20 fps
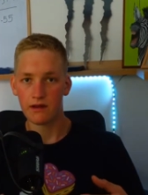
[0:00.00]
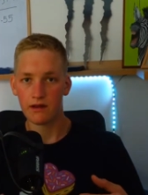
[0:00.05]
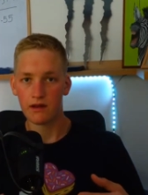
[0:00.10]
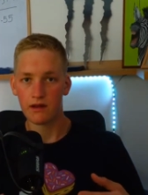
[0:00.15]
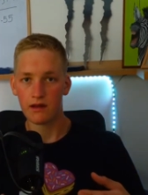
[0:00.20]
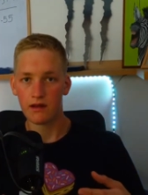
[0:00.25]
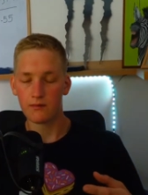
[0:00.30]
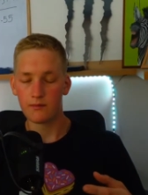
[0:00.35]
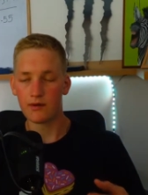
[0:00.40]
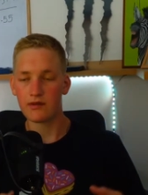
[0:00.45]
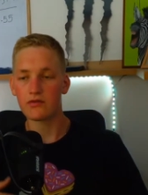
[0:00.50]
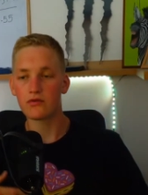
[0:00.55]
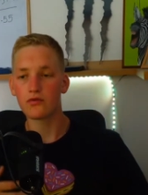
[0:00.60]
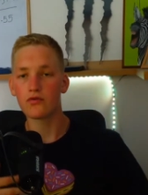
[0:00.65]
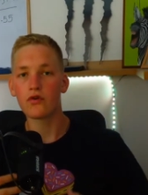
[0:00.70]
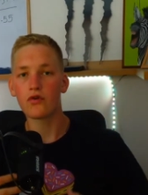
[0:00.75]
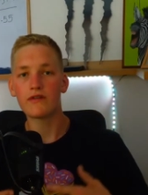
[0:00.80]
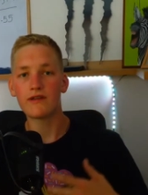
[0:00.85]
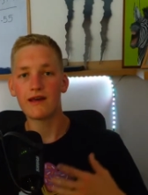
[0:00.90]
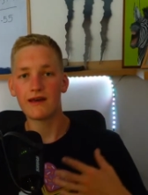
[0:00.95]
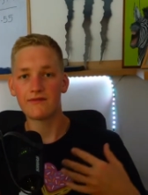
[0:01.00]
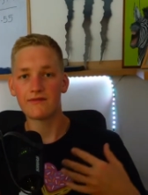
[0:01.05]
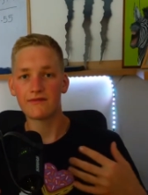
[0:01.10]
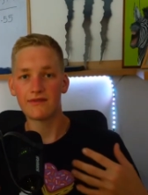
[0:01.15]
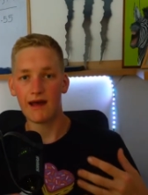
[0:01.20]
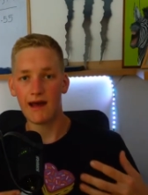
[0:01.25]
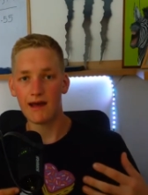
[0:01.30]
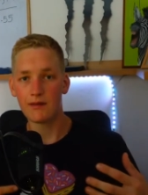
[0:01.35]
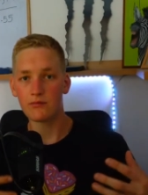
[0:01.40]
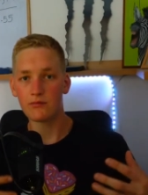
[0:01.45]
But you don't have
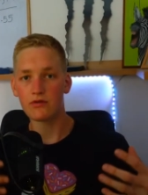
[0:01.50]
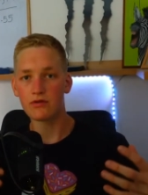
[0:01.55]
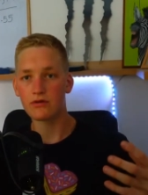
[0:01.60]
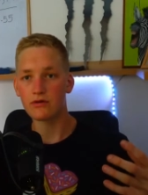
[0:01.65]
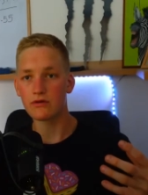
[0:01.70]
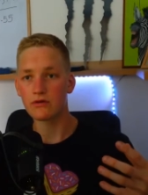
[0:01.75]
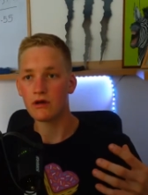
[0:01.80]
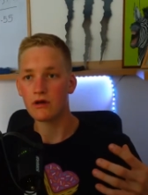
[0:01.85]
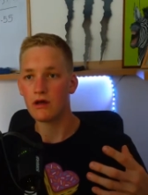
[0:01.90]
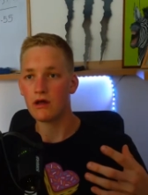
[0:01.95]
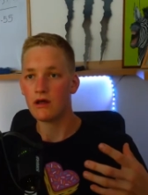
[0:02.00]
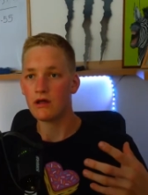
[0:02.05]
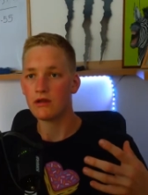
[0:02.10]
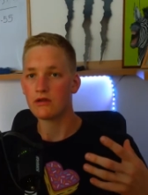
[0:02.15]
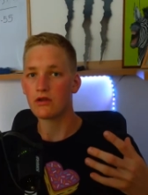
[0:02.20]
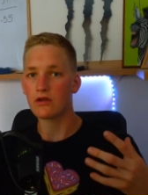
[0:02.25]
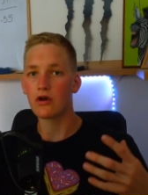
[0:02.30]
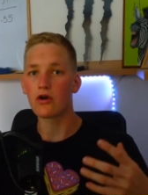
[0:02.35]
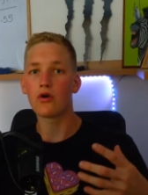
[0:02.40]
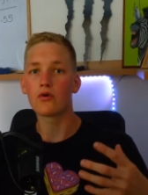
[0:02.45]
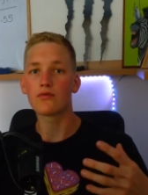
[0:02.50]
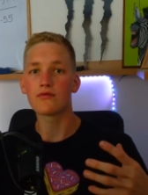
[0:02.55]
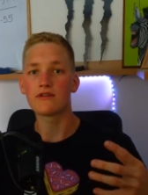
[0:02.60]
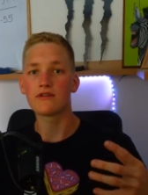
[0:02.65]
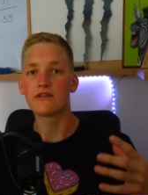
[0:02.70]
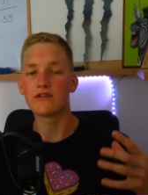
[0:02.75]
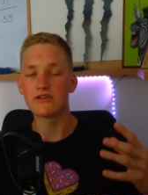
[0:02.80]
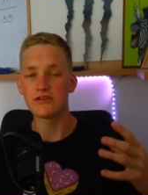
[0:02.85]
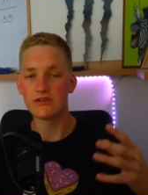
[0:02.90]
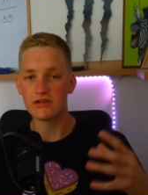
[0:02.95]
time to, to go to the
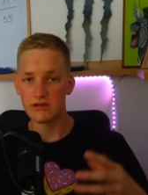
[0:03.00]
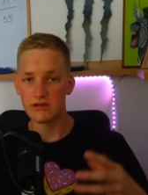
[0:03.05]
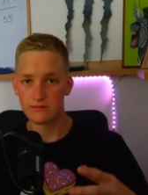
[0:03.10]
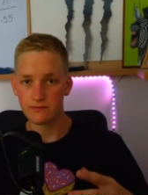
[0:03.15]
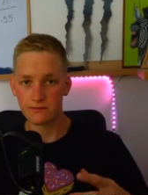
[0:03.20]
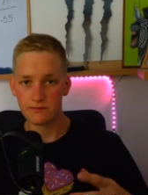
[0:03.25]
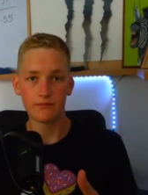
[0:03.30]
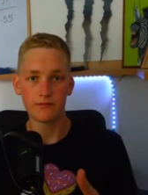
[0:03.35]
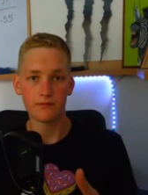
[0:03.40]
gym